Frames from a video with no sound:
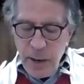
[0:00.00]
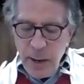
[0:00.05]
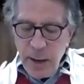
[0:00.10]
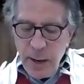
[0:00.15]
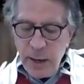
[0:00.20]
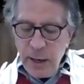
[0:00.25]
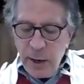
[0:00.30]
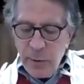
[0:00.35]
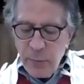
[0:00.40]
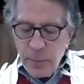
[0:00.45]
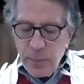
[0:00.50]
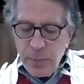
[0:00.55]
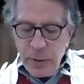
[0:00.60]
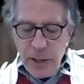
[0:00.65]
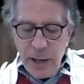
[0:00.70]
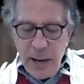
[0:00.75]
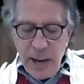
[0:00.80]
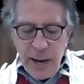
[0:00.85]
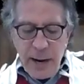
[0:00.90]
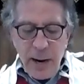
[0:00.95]
And he
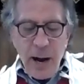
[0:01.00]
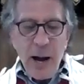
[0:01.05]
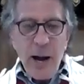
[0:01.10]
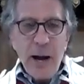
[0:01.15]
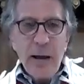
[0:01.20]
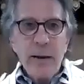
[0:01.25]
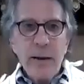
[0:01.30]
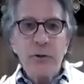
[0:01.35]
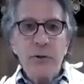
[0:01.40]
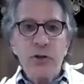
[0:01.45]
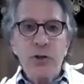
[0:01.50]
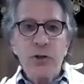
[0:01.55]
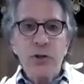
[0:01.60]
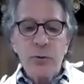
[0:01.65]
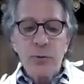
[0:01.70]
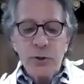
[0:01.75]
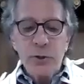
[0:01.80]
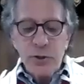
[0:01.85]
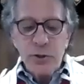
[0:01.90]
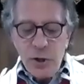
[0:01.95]
replied, "I am so
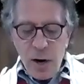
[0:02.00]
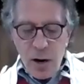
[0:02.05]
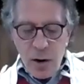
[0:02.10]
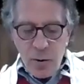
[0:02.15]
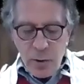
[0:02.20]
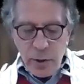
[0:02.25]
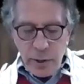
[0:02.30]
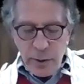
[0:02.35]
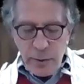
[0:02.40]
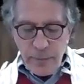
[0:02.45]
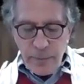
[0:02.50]
sorry.